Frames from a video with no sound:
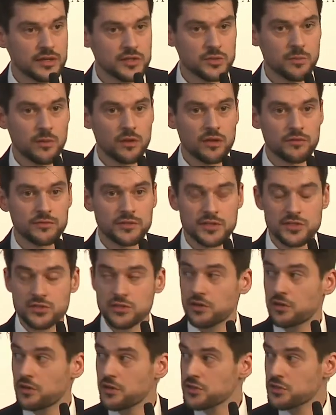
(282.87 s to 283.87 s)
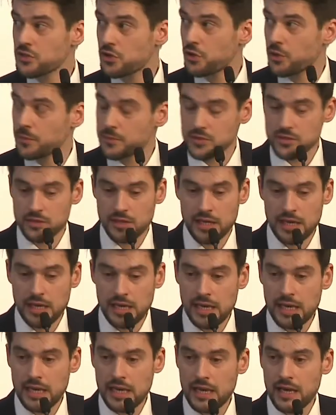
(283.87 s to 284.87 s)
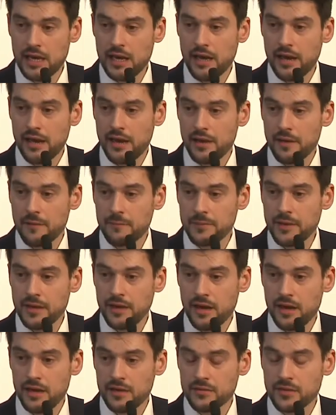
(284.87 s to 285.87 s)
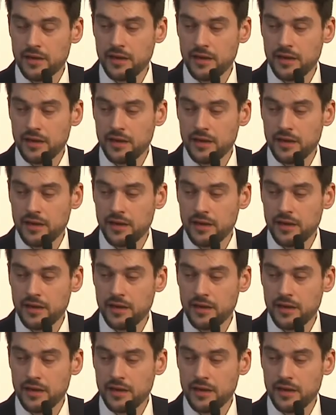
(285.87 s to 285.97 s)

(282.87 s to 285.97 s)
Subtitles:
of these terrorist groups, they are